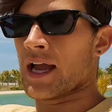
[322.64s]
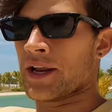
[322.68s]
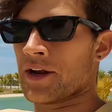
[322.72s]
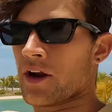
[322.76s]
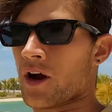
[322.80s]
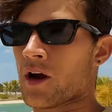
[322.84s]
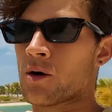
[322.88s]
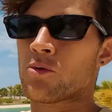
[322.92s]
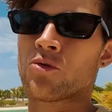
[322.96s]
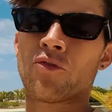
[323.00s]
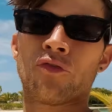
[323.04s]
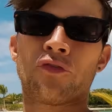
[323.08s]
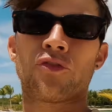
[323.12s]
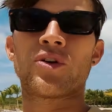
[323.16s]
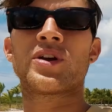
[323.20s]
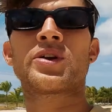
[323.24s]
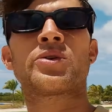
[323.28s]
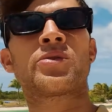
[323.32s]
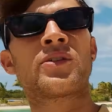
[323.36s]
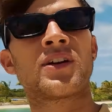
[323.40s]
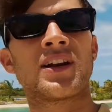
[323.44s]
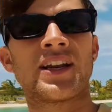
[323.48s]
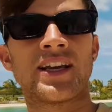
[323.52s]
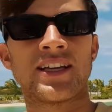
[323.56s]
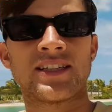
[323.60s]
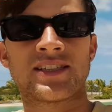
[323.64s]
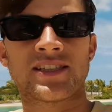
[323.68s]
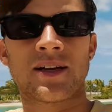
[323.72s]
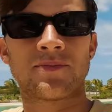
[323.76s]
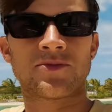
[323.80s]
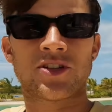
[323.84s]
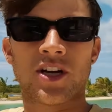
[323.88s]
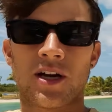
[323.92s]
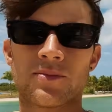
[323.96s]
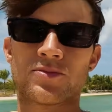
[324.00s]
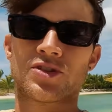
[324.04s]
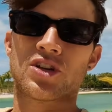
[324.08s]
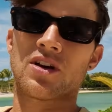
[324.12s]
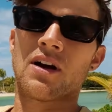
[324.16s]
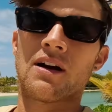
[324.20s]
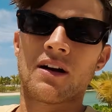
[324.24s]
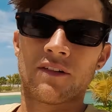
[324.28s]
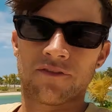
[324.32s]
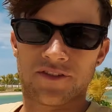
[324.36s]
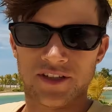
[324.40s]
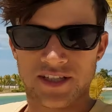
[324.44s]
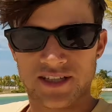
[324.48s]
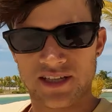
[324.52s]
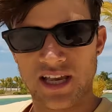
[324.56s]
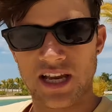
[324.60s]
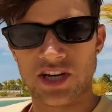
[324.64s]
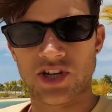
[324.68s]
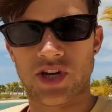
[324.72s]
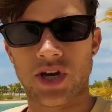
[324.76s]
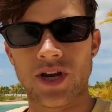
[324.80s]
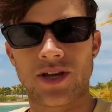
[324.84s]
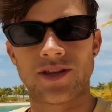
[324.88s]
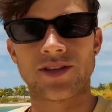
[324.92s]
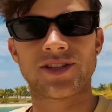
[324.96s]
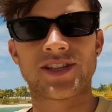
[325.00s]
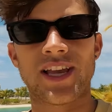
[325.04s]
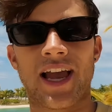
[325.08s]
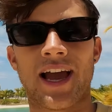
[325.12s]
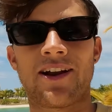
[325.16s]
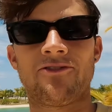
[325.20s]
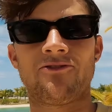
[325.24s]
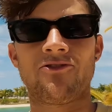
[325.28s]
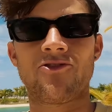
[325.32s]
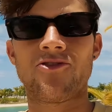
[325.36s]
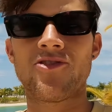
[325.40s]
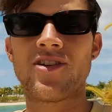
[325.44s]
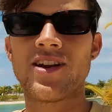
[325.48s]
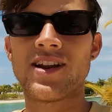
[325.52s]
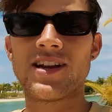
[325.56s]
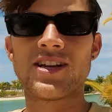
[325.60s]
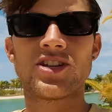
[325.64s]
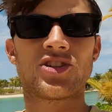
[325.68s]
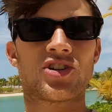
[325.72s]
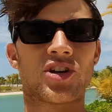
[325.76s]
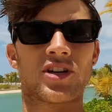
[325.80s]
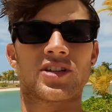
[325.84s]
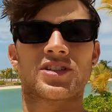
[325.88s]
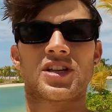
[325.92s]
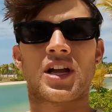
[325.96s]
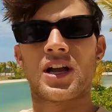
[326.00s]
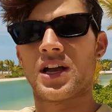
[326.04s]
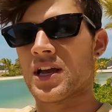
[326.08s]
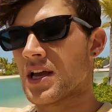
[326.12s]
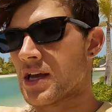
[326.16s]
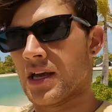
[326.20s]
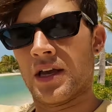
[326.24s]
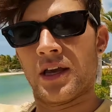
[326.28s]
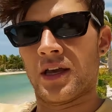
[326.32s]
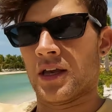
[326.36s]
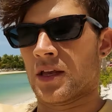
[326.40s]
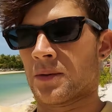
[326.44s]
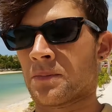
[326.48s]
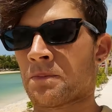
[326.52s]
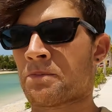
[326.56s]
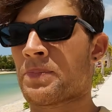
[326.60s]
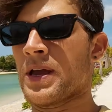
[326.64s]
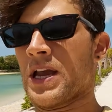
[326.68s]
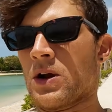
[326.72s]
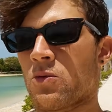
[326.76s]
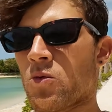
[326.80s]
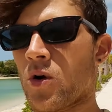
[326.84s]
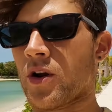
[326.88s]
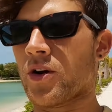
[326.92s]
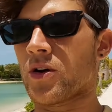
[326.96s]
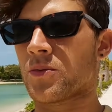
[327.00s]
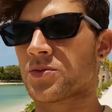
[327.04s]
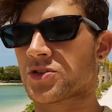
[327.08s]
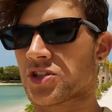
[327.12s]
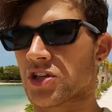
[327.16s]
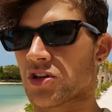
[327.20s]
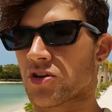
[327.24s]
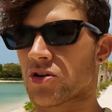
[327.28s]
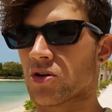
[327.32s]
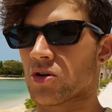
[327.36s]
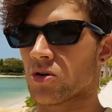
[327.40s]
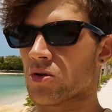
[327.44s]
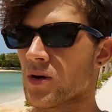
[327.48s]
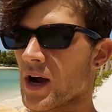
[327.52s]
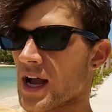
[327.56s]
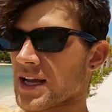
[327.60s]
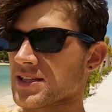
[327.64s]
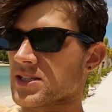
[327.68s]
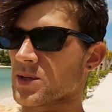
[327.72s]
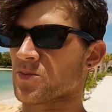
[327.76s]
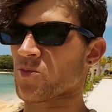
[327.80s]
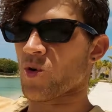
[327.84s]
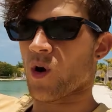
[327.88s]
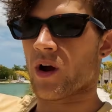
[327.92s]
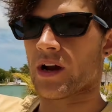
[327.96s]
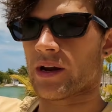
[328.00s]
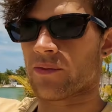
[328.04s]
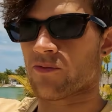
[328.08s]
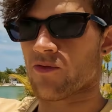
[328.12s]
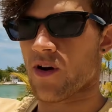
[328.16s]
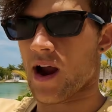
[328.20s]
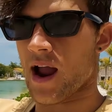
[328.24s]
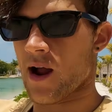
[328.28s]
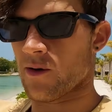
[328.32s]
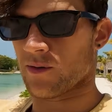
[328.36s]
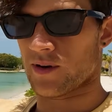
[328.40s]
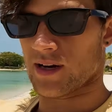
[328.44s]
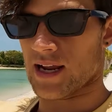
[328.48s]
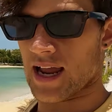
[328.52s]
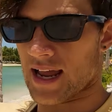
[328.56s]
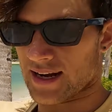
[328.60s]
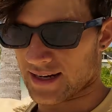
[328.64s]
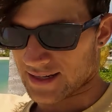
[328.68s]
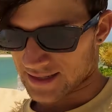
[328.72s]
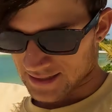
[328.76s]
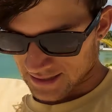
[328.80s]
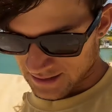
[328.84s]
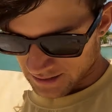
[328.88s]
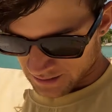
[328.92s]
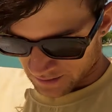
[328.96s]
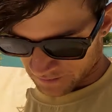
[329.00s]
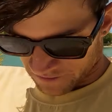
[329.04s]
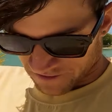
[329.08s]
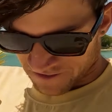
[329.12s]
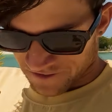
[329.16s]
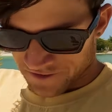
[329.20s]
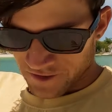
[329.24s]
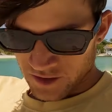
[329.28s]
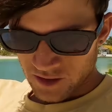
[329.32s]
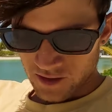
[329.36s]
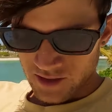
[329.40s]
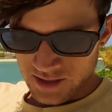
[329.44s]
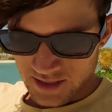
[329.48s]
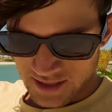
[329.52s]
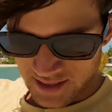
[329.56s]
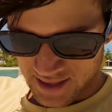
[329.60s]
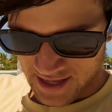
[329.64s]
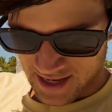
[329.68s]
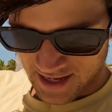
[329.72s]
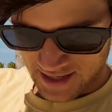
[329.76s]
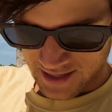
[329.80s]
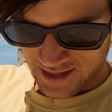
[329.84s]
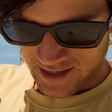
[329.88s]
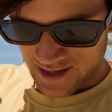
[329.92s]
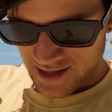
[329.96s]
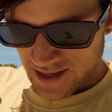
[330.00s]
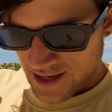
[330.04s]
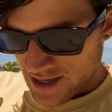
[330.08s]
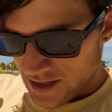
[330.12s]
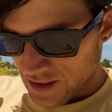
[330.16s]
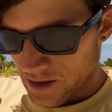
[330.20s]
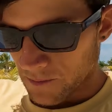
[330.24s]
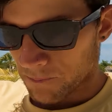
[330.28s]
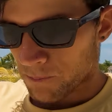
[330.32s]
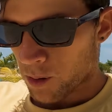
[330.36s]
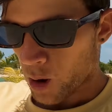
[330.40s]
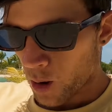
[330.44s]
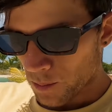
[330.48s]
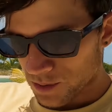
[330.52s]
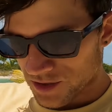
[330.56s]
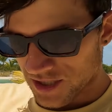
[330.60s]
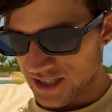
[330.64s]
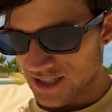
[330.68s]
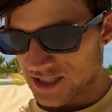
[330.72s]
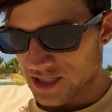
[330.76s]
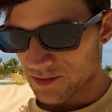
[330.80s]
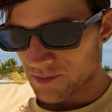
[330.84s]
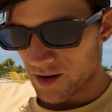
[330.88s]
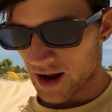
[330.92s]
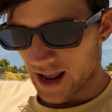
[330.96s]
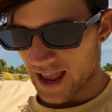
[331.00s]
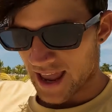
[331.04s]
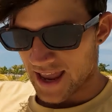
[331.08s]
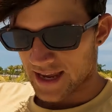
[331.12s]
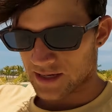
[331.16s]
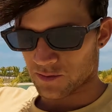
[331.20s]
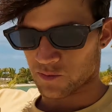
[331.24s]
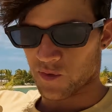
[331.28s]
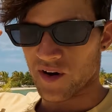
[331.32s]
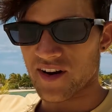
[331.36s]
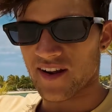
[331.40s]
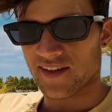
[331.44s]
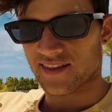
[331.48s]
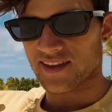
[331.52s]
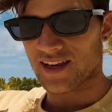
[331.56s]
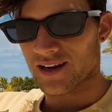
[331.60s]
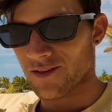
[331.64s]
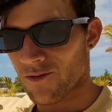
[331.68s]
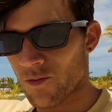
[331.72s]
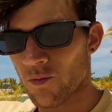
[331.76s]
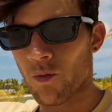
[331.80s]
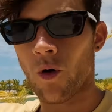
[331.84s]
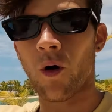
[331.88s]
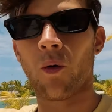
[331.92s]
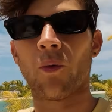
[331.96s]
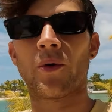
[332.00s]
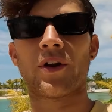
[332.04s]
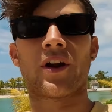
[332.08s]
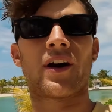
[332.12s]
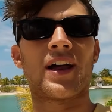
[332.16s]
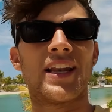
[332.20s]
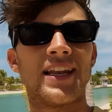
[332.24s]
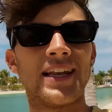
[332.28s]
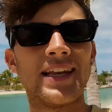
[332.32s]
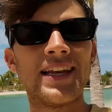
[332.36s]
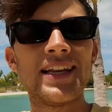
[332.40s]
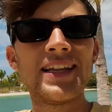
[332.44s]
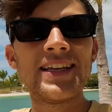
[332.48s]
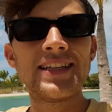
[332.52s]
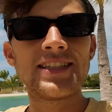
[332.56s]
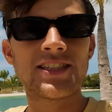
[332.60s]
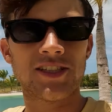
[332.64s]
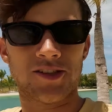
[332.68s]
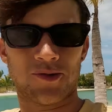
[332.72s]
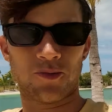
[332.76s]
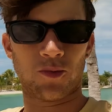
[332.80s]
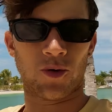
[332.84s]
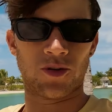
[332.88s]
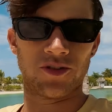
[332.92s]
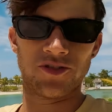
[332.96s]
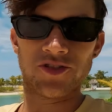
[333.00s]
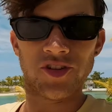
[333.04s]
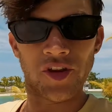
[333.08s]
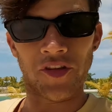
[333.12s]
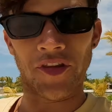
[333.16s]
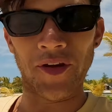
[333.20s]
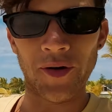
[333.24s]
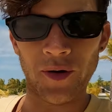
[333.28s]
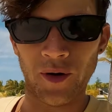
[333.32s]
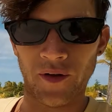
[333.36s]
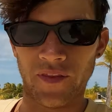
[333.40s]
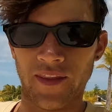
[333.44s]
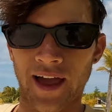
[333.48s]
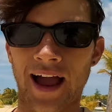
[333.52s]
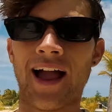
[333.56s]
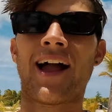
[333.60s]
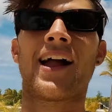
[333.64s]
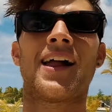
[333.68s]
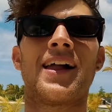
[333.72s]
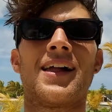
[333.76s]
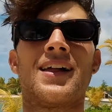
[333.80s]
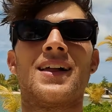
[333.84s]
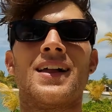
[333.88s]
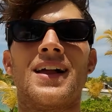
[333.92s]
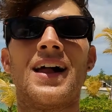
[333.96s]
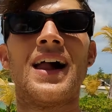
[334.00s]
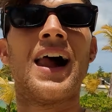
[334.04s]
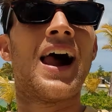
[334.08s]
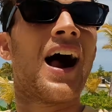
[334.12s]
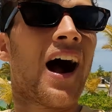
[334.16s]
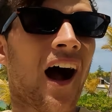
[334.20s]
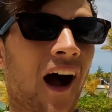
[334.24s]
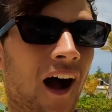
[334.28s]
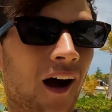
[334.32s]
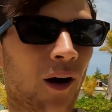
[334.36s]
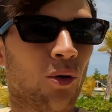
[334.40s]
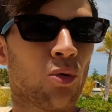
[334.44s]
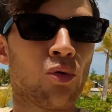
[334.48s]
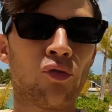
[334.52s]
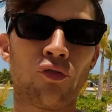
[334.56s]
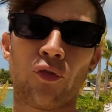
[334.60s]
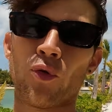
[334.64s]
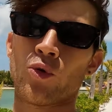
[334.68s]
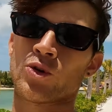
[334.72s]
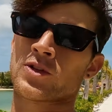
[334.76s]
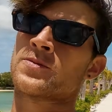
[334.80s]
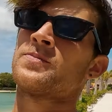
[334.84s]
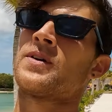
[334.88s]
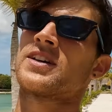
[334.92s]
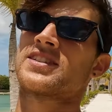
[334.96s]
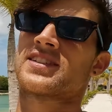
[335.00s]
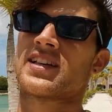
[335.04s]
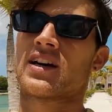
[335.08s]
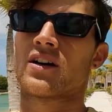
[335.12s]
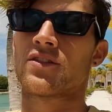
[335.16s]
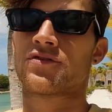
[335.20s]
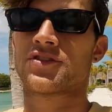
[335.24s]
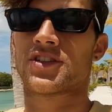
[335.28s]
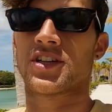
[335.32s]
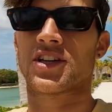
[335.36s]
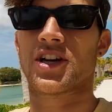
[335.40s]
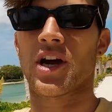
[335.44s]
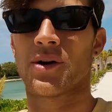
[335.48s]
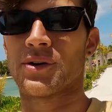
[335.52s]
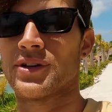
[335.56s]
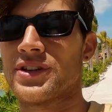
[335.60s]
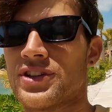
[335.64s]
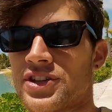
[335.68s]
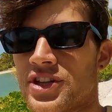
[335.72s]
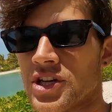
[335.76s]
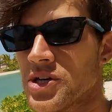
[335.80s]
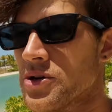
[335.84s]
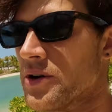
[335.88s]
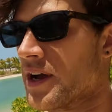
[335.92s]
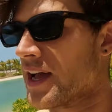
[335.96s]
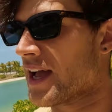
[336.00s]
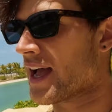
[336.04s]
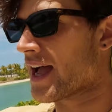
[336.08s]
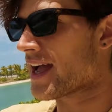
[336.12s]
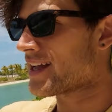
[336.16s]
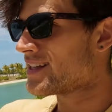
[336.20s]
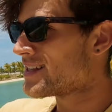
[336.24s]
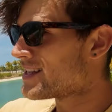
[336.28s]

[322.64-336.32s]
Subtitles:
And I will frequently sometimes go out for sessions and really just pick one obstacle as I'm riding around, and the first thing that pops into my head when I think what would I least want to do on that, I will force myself to go and do it.